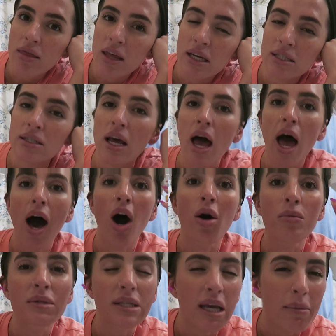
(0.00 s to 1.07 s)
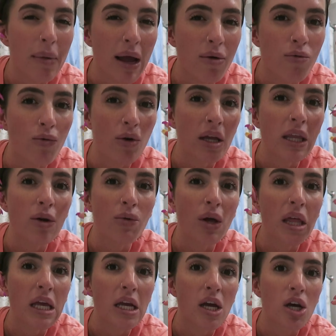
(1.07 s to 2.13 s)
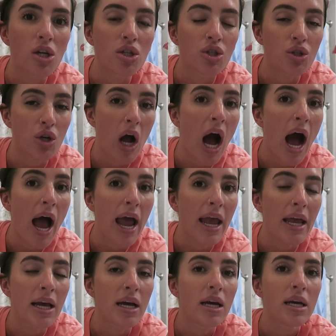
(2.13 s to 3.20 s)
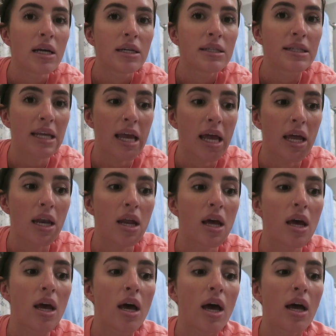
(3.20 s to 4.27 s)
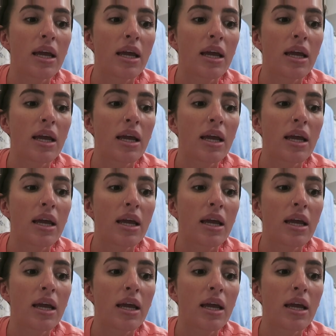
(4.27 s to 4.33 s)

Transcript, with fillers: this helps like my really really dry skin